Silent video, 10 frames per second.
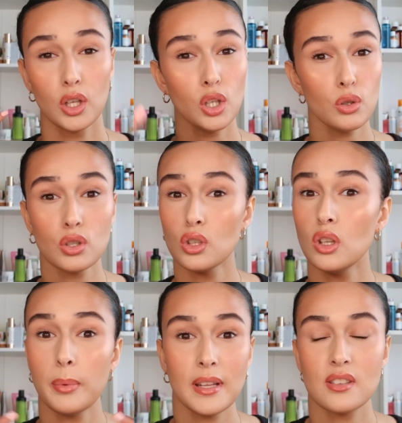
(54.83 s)

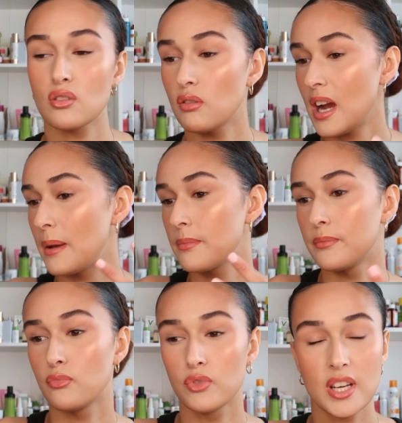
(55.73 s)
YouTube,
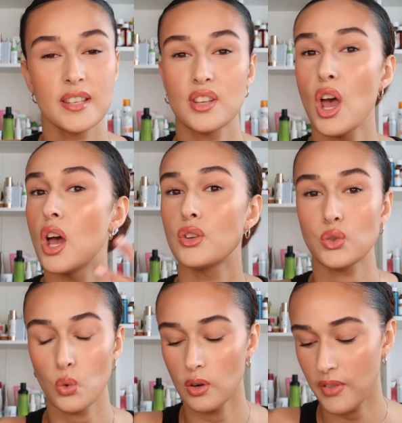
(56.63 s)
Instagram,
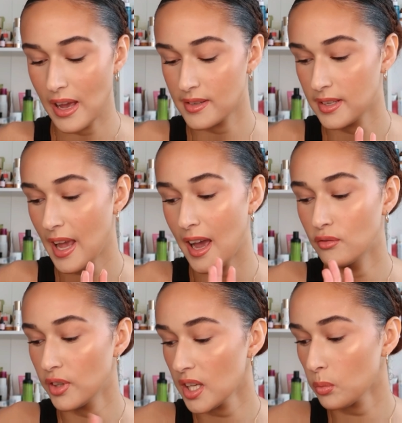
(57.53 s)
research, all of that. So yeah, I
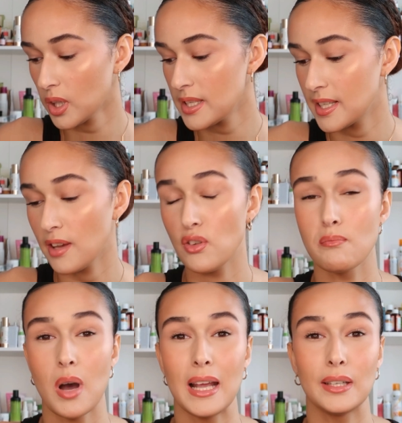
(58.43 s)
really wanted to give you
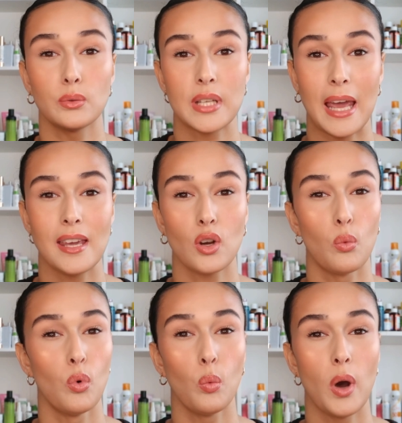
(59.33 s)
my little take
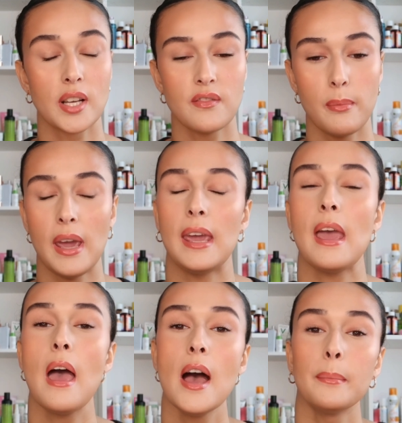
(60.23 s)
on what works for
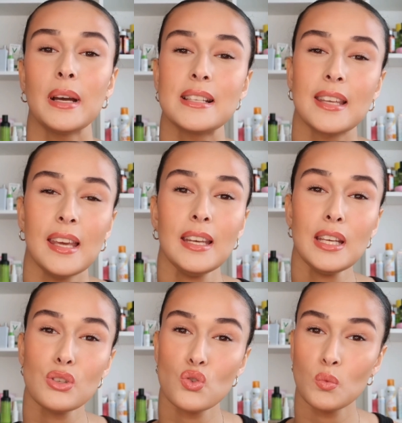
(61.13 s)
me. My skin
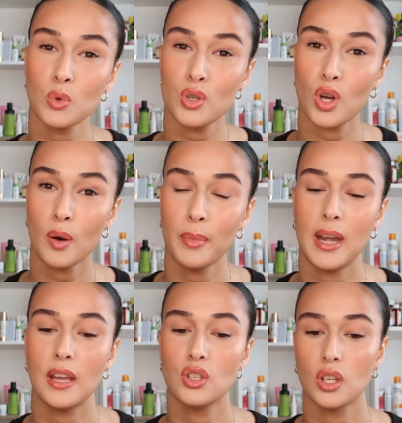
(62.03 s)
is normal to
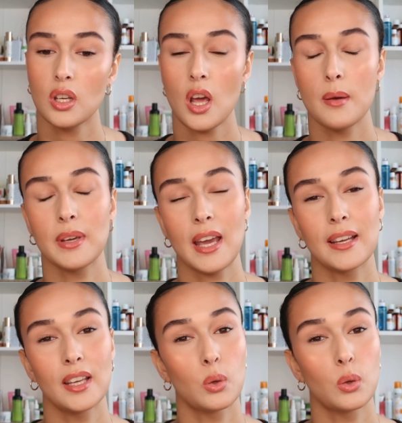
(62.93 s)
combination, and it can get